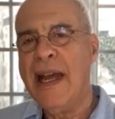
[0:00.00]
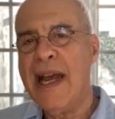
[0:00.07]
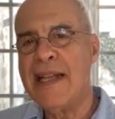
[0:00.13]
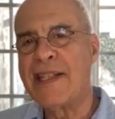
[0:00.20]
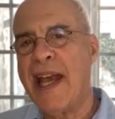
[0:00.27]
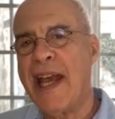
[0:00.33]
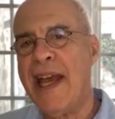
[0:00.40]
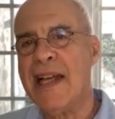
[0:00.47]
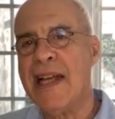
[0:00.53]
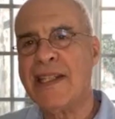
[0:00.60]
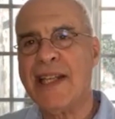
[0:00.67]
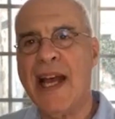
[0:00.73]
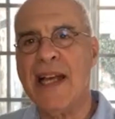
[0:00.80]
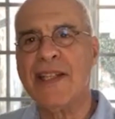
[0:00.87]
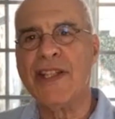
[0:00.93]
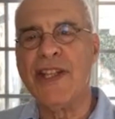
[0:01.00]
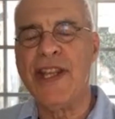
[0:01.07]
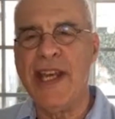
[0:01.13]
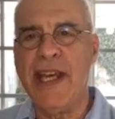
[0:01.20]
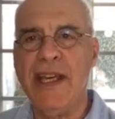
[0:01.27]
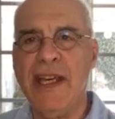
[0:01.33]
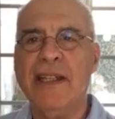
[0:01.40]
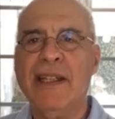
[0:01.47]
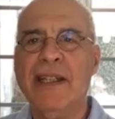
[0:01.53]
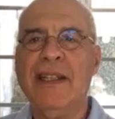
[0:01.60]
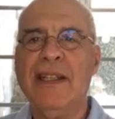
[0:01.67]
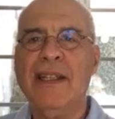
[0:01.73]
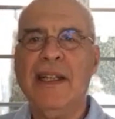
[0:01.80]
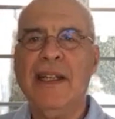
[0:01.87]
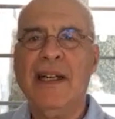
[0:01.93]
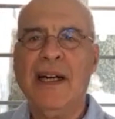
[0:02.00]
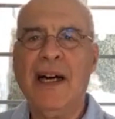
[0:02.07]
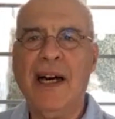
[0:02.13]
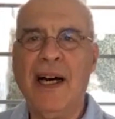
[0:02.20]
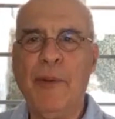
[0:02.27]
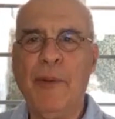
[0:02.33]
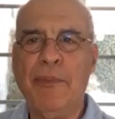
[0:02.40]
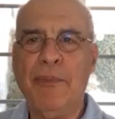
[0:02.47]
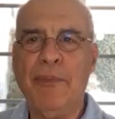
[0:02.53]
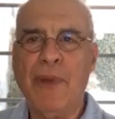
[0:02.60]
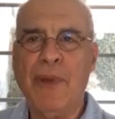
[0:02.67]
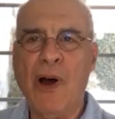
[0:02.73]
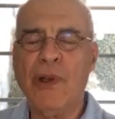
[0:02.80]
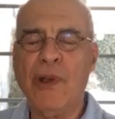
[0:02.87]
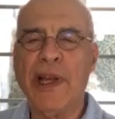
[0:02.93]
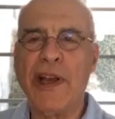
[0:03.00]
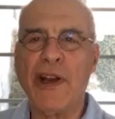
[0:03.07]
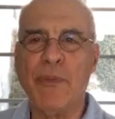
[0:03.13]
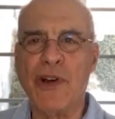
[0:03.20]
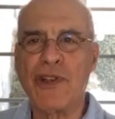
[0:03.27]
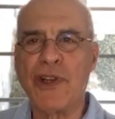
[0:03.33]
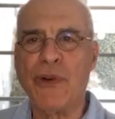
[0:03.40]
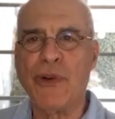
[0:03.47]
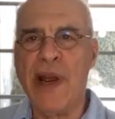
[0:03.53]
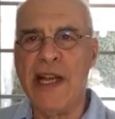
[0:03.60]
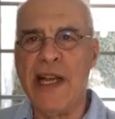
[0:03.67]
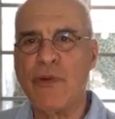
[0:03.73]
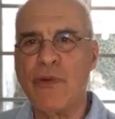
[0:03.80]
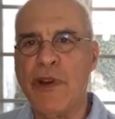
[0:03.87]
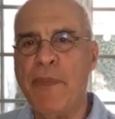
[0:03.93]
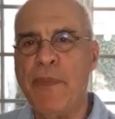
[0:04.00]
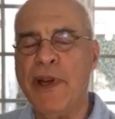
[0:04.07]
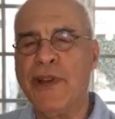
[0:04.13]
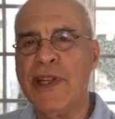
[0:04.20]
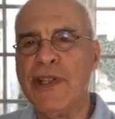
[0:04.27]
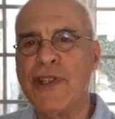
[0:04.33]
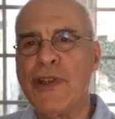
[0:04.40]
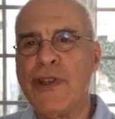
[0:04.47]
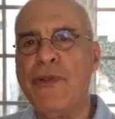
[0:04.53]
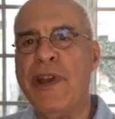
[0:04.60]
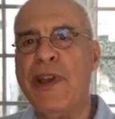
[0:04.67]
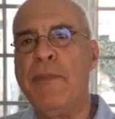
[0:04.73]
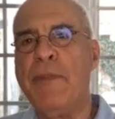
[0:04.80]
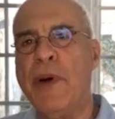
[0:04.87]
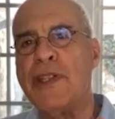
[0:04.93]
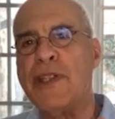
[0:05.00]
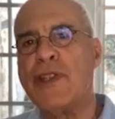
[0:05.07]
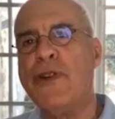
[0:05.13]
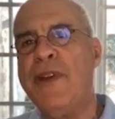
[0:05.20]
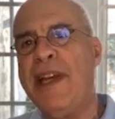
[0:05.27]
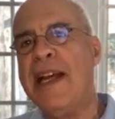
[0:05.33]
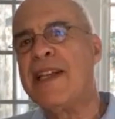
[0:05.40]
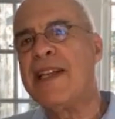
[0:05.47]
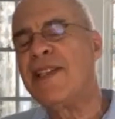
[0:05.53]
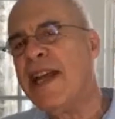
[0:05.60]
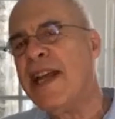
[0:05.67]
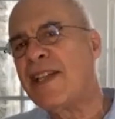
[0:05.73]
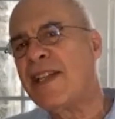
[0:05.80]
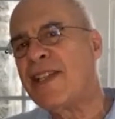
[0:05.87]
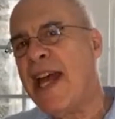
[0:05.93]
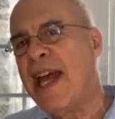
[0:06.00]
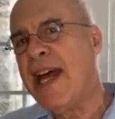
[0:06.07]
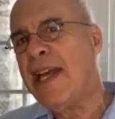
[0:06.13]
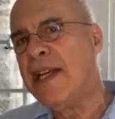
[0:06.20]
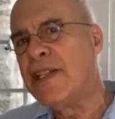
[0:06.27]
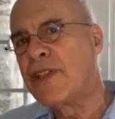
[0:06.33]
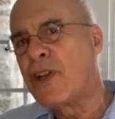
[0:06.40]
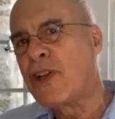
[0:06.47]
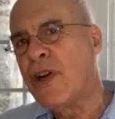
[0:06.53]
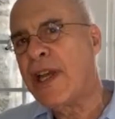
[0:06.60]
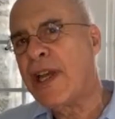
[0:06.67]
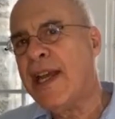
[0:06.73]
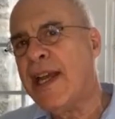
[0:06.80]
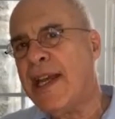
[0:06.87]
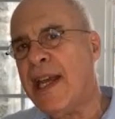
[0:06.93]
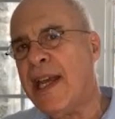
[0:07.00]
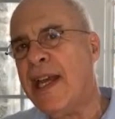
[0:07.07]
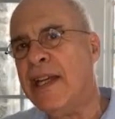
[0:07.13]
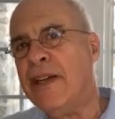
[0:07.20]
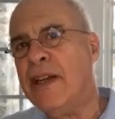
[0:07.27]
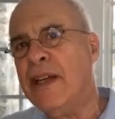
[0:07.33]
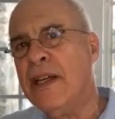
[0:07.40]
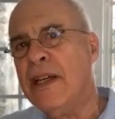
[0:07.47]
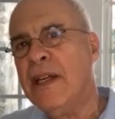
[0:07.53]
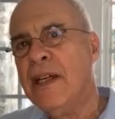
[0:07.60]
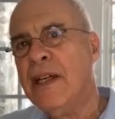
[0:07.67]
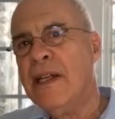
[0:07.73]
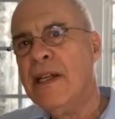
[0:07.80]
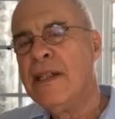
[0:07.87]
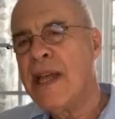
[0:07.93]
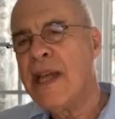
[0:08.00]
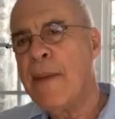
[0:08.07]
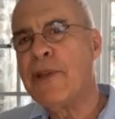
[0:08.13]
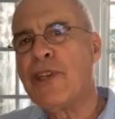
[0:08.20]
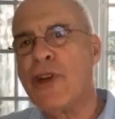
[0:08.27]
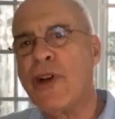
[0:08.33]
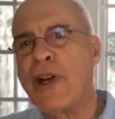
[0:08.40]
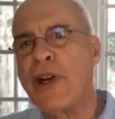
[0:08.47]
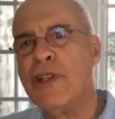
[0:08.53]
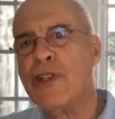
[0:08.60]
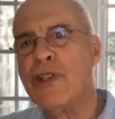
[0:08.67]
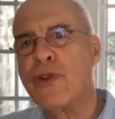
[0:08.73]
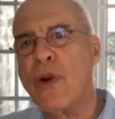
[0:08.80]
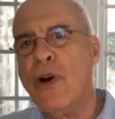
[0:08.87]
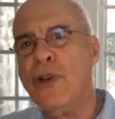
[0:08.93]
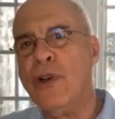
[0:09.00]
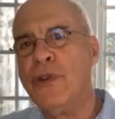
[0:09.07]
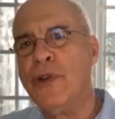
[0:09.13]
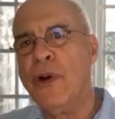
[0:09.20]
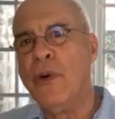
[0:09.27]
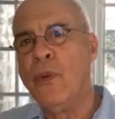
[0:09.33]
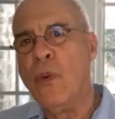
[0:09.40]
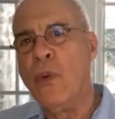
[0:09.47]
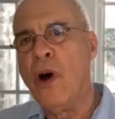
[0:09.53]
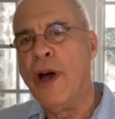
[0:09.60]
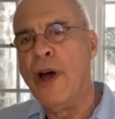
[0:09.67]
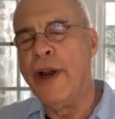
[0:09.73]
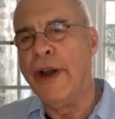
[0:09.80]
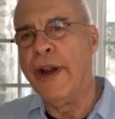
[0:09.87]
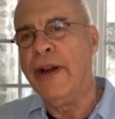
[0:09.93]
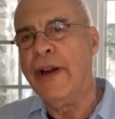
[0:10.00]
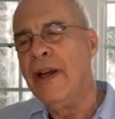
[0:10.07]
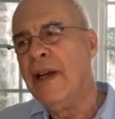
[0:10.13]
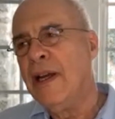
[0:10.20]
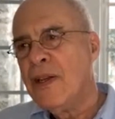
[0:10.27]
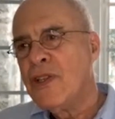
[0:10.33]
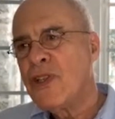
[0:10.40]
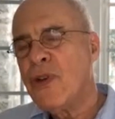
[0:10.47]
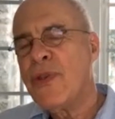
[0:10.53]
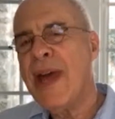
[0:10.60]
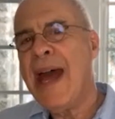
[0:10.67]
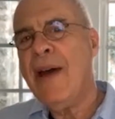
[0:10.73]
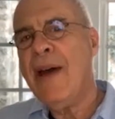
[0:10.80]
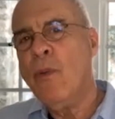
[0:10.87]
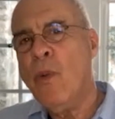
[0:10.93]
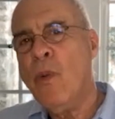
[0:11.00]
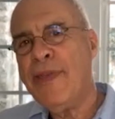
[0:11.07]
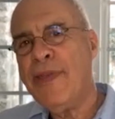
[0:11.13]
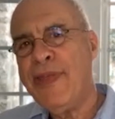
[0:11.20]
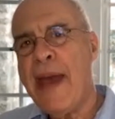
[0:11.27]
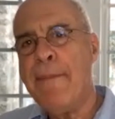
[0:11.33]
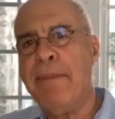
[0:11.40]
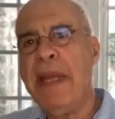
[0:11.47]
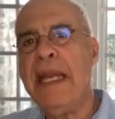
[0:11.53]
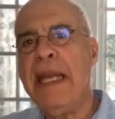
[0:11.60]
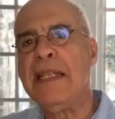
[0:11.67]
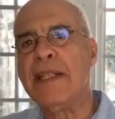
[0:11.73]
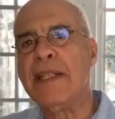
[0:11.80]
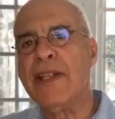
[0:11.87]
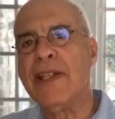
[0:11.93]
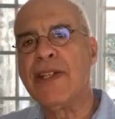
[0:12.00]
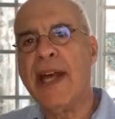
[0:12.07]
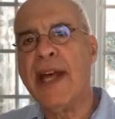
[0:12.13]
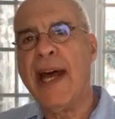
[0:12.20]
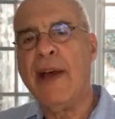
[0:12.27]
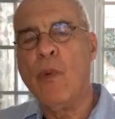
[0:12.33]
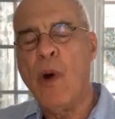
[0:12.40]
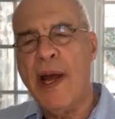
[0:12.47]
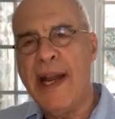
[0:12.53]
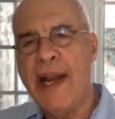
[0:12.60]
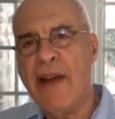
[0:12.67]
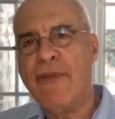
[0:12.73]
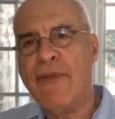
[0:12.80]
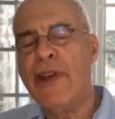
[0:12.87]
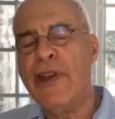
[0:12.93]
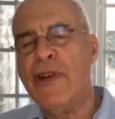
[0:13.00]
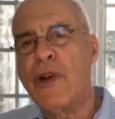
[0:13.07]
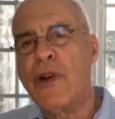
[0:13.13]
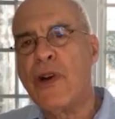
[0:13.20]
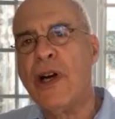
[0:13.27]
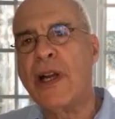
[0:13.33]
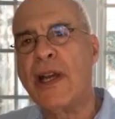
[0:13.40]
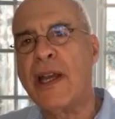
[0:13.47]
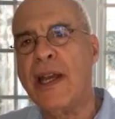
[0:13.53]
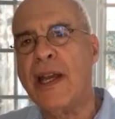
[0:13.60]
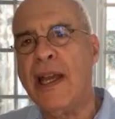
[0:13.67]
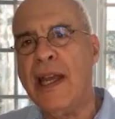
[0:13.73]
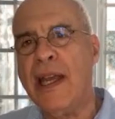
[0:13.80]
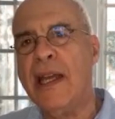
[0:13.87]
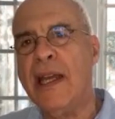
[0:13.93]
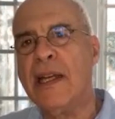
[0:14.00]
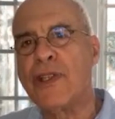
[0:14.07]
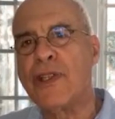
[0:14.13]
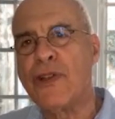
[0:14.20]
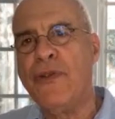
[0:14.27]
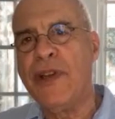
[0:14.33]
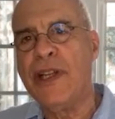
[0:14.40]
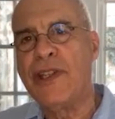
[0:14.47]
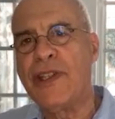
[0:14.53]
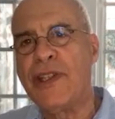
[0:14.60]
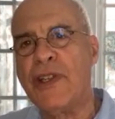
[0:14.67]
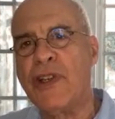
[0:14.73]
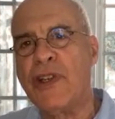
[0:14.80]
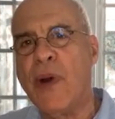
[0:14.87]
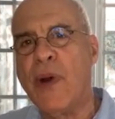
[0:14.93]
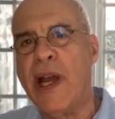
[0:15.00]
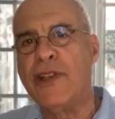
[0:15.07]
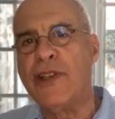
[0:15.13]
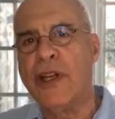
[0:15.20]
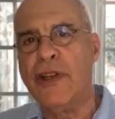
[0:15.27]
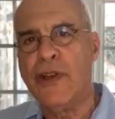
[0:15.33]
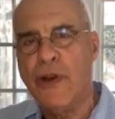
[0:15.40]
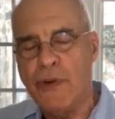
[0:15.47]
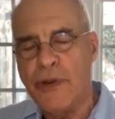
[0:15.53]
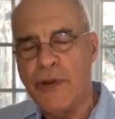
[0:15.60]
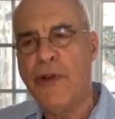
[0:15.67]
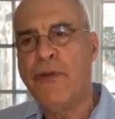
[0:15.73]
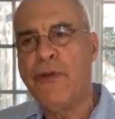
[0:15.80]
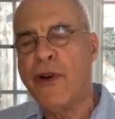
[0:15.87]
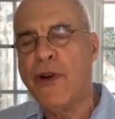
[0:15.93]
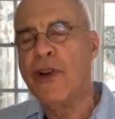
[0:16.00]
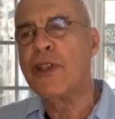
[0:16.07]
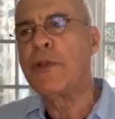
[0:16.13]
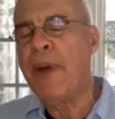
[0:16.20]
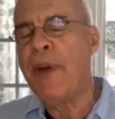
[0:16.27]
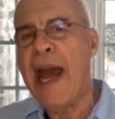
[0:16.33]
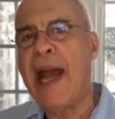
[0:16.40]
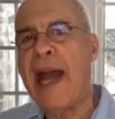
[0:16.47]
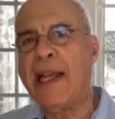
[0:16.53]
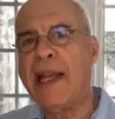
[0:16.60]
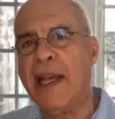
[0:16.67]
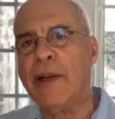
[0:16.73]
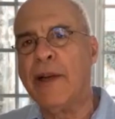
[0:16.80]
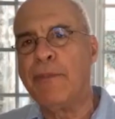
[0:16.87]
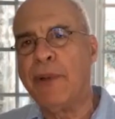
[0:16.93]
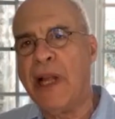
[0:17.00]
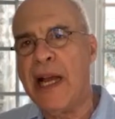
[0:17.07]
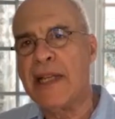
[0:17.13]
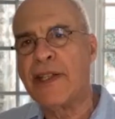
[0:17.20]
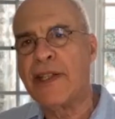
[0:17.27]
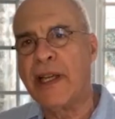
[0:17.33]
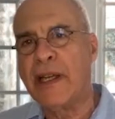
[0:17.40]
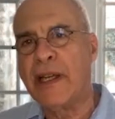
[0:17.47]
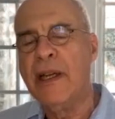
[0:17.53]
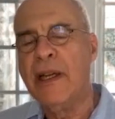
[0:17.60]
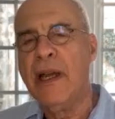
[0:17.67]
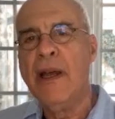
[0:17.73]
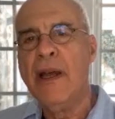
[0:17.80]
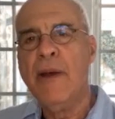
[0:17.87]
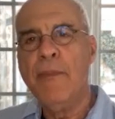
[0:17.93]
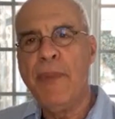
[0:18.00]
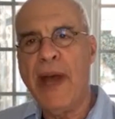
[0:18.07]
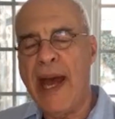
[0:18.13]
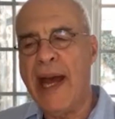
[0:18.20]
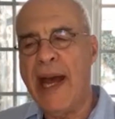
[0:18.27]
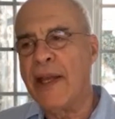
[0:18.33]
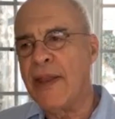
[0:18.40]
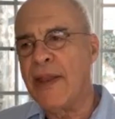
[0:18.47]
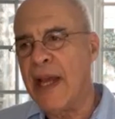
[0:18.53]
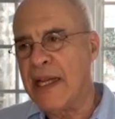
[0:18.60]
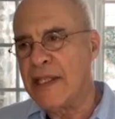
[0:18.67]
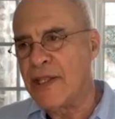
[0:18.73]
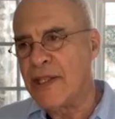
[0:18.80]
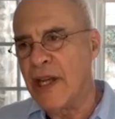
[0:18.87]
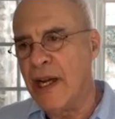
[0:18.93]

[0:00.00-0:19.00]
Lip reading: SKS has the only commercial range with built-in sous vide. But sous vide, as Nick said, is cooking in temperature-controlled water. So what that means is that whatever you cook in a sous vide situation, you first pack in a plastic bag that's